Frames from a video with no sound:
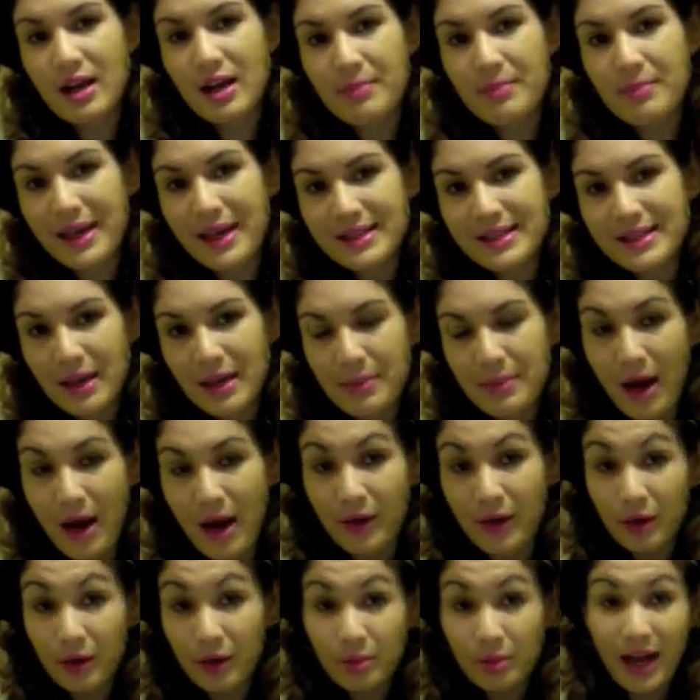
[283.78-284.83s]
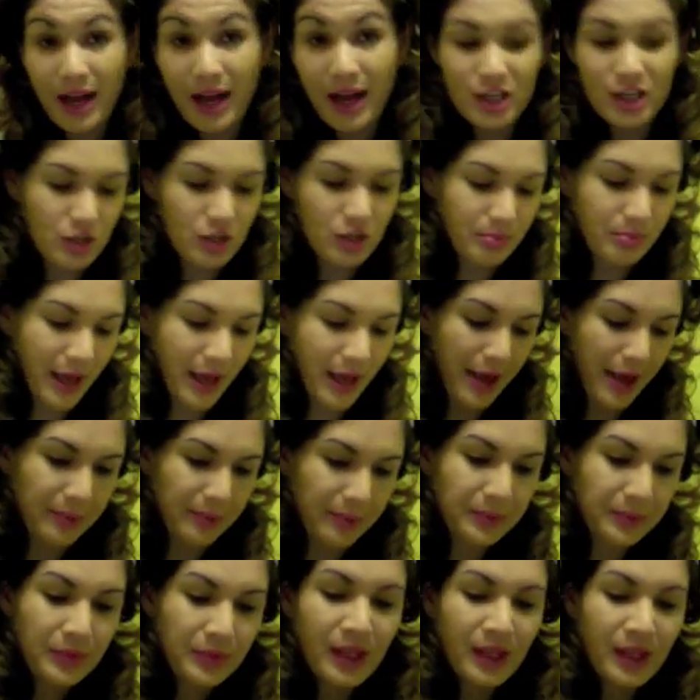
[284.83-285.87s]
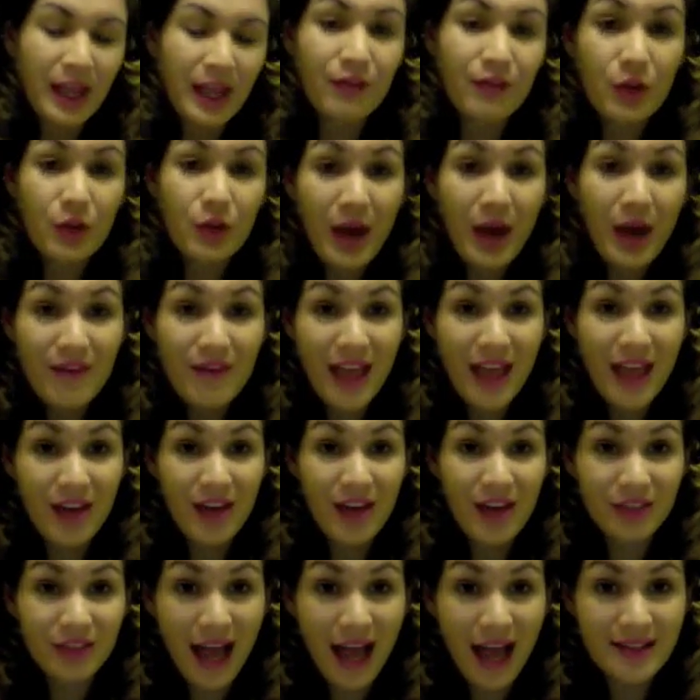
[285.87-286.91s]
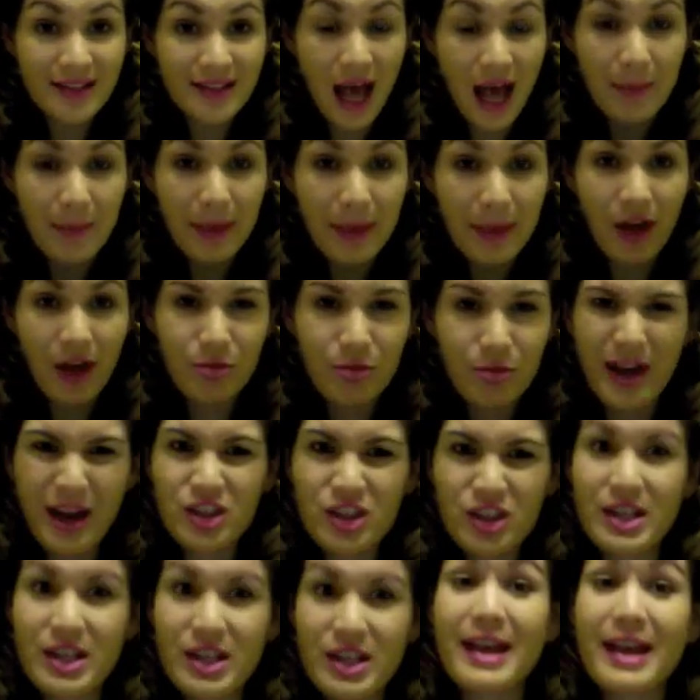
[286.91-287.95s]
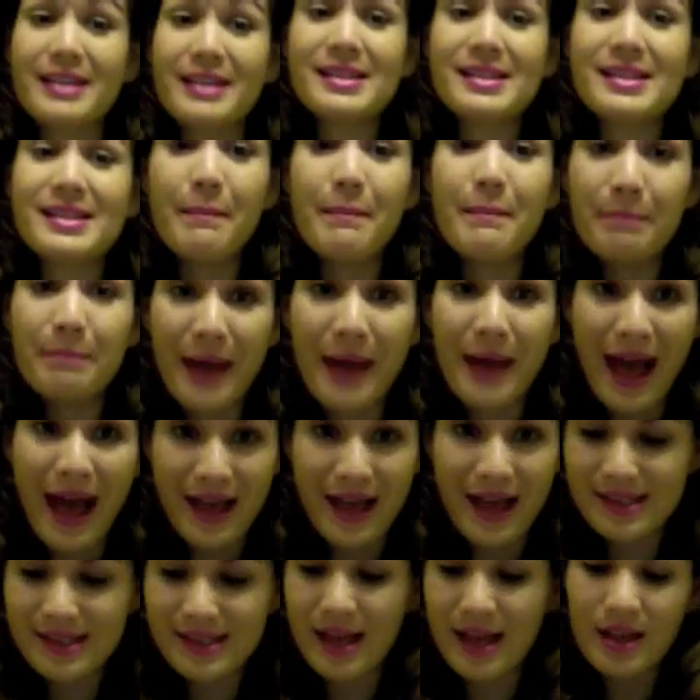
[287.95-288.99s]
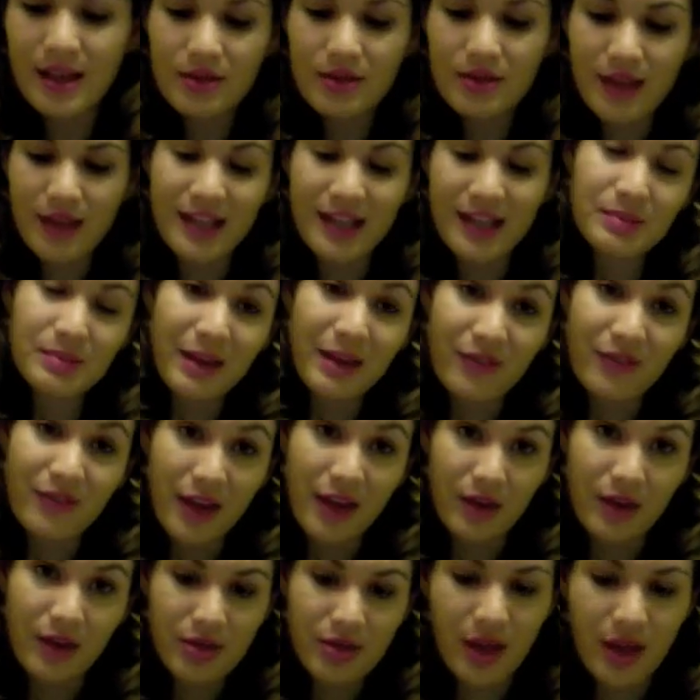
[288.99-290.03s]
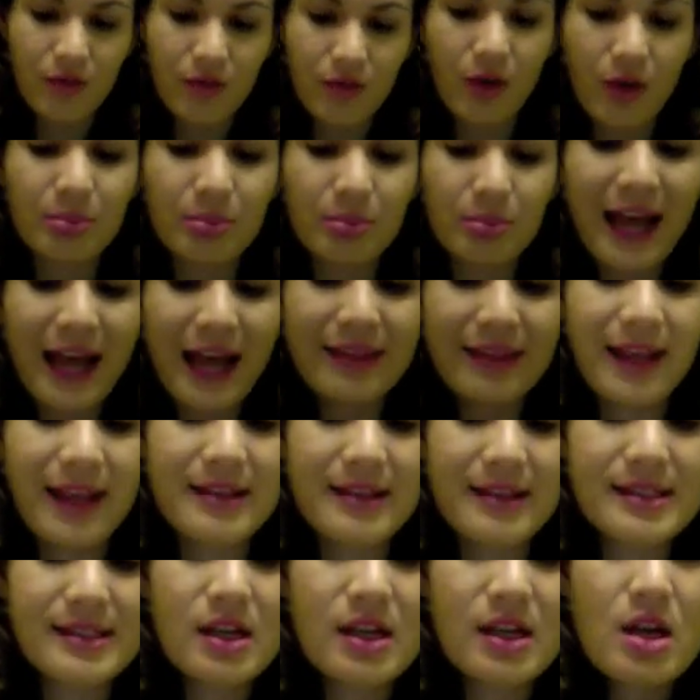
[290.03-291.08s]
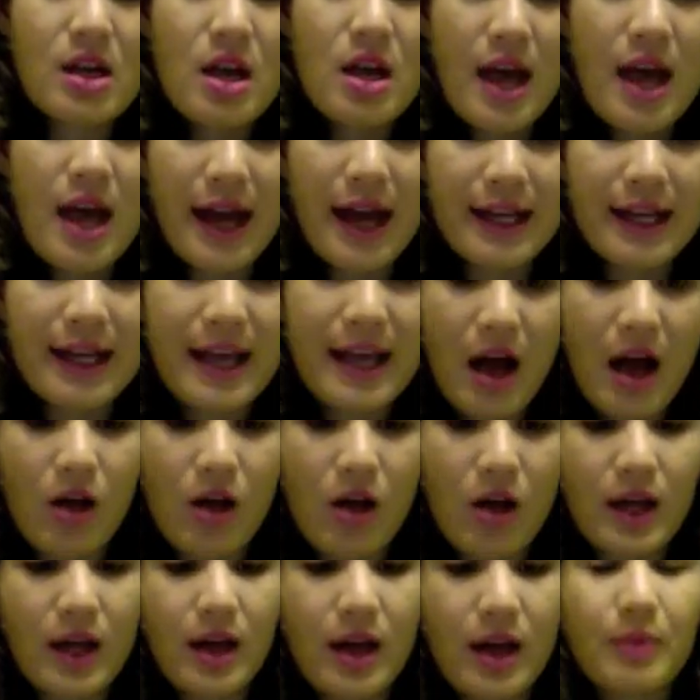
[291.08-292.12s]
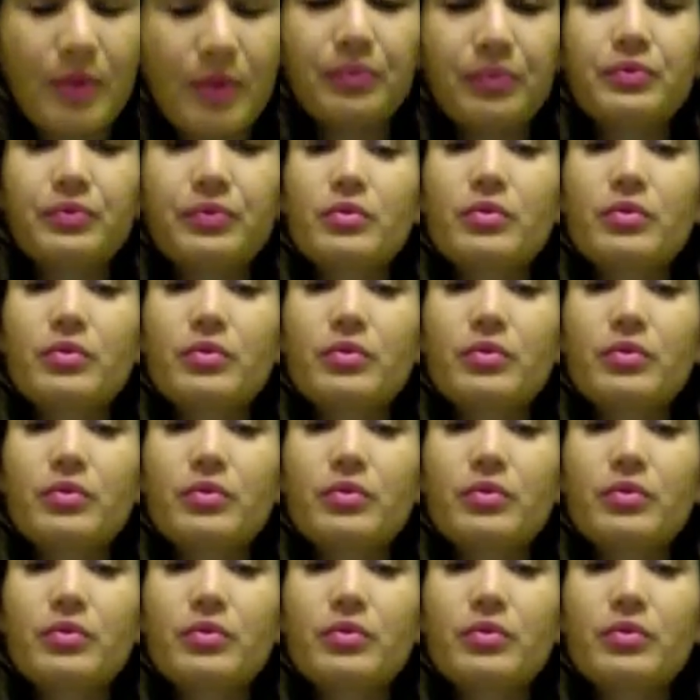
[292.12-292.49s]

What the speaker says: a basic powder brush, but if you have that flat top e.l.f. brush, that is the best. That's my favorite thing for applying this. Anyhow,